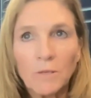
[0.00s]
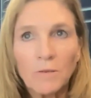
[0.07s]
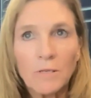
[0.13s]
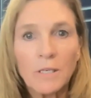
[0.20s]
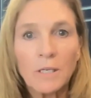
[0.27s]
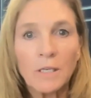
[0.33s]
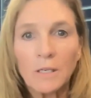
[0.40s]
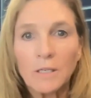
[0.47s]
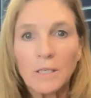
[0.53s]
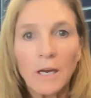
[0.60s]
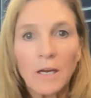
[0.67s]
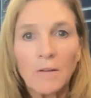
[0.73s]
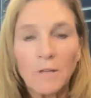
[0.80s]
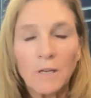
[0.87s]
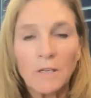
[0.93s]
you'll see a
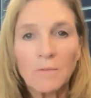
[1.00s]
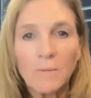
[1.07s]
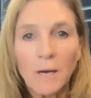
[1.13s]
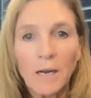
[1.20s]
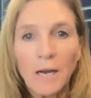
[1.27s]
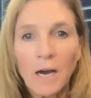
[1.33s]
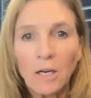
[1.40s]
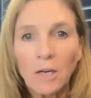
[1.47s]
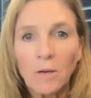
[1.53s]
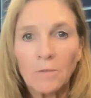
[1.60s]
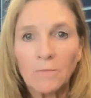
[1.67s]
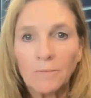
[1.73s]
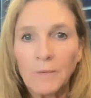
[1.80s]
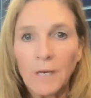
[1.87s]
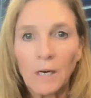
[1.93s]
ton of things about how
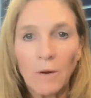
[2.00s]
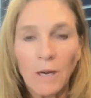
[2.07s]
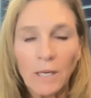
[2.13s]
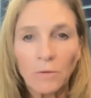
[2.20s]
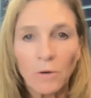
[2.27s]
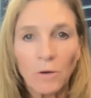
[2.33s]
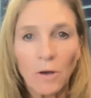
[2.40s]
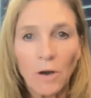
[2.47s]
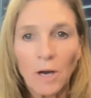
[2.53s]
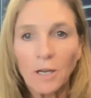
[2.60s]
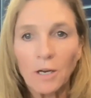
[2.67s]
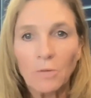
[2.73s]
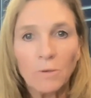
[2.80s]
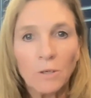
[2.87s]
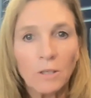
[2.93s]
to narrate your own
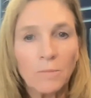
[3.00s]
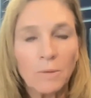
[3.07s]
audiobook.